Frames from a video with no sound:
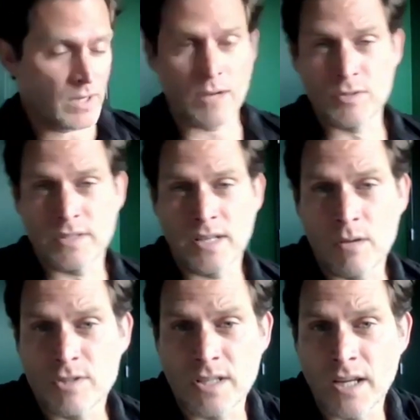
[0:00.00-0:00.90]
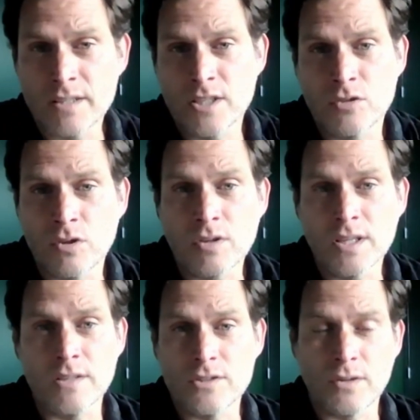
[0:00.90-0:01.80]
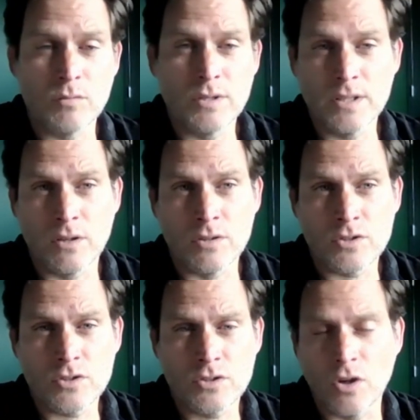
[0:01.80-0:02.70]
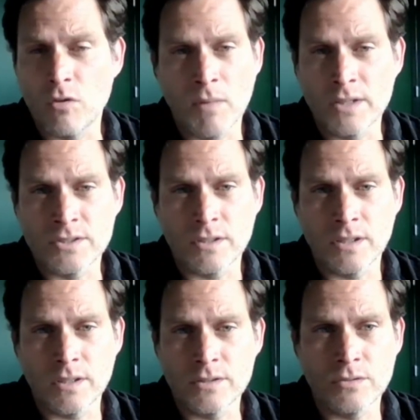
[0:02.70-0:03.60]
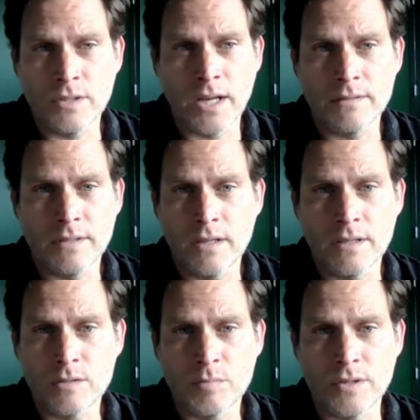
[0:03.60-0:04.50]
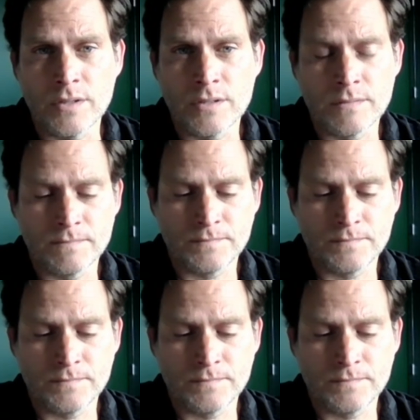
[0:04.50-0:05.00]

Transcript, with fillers: when I was and I was a 19 year old kid, so I really learned so much uh, doing that uh, experience.